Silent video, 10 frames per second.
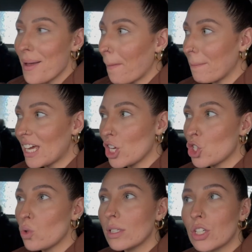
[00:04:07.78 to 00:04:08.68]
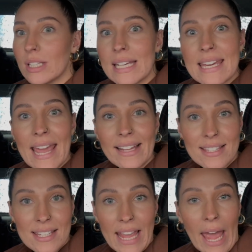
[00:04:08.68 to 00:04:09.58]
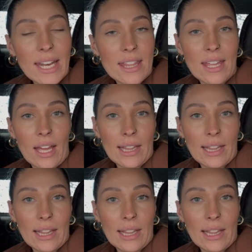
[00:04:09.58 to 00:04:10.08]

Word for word: because you literally can't see anything.